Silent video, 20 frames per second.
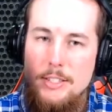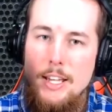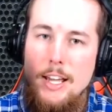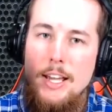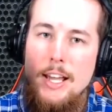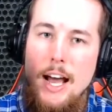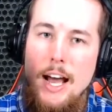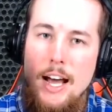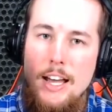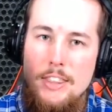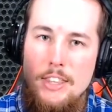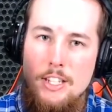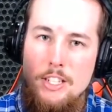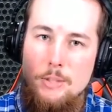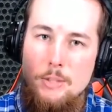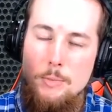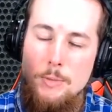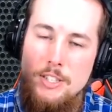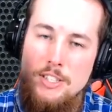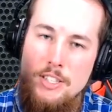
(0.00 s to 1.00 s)
a guy that is
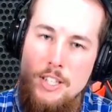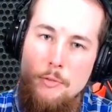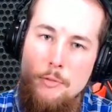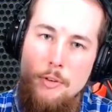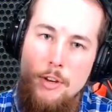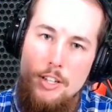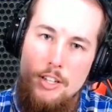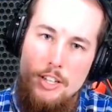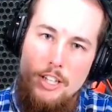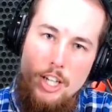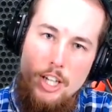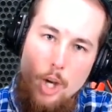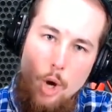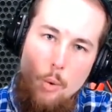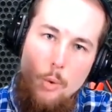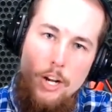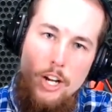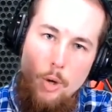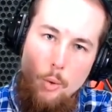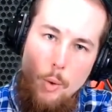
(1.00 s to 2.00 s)
specifically
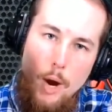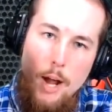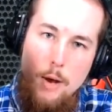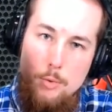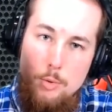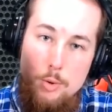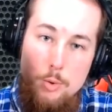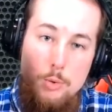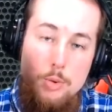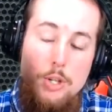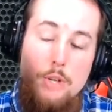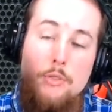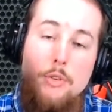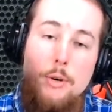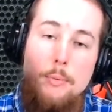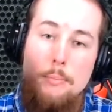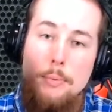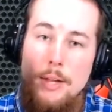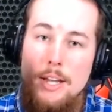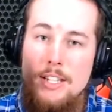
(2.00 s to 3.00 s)
going around to
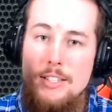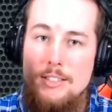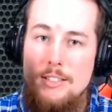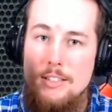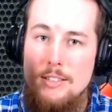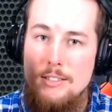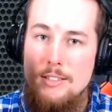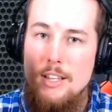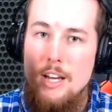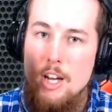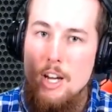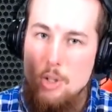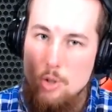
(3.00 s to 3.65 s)
different places